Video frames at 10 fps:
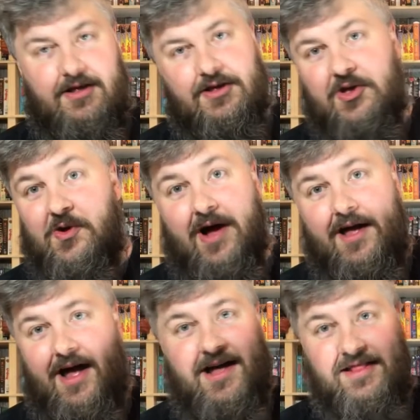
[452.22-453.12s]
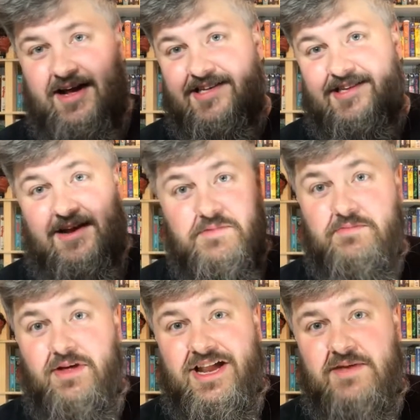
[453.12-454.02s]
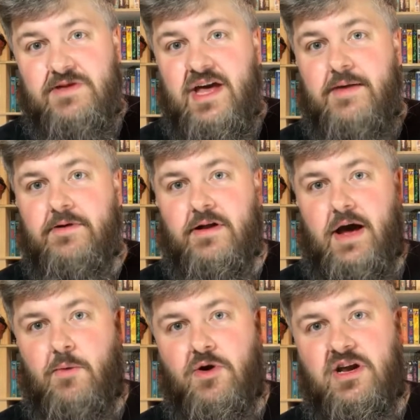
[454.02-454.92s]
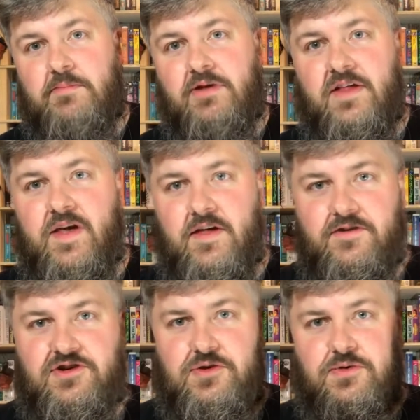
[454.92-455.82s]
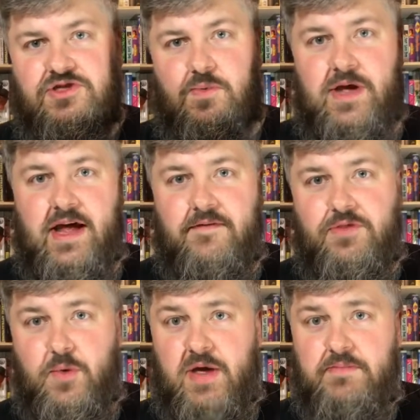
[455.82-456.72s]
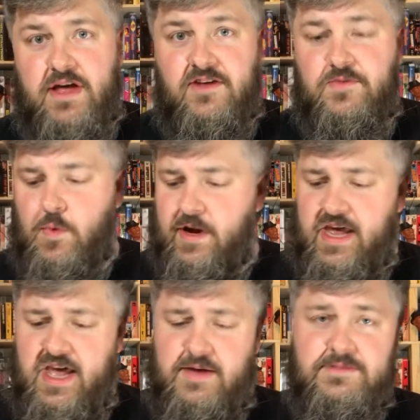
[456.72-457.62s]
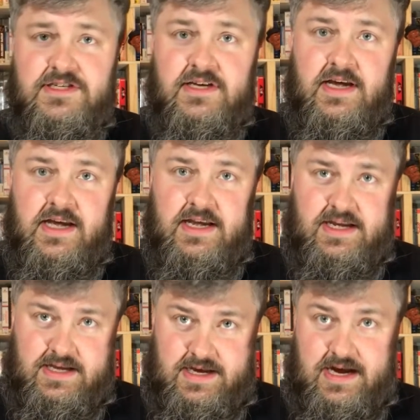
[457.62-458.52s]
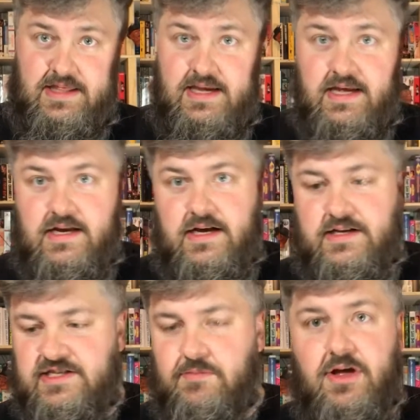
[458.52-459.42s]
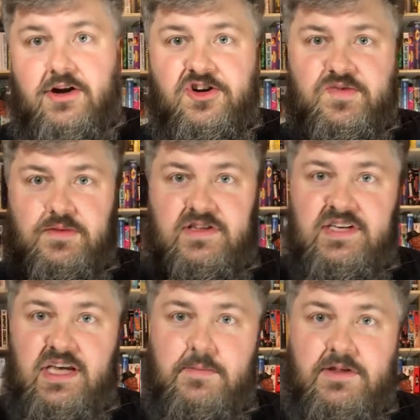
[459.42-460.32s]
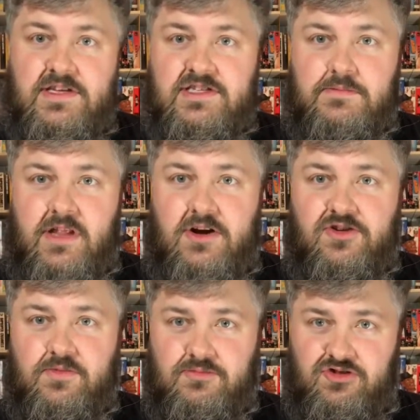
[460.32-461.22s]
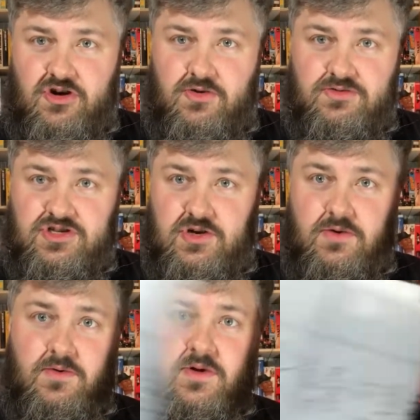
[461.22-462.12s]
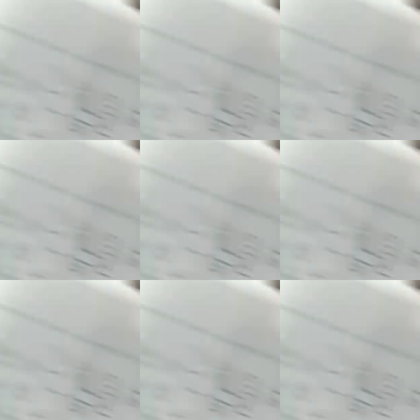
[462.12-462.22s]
you know, I, I, like I said, I've been playing NBA, but I wanted to play the other two. So we have three PS4 games, and then uh, some letters from the team, and then some letters from Joe. So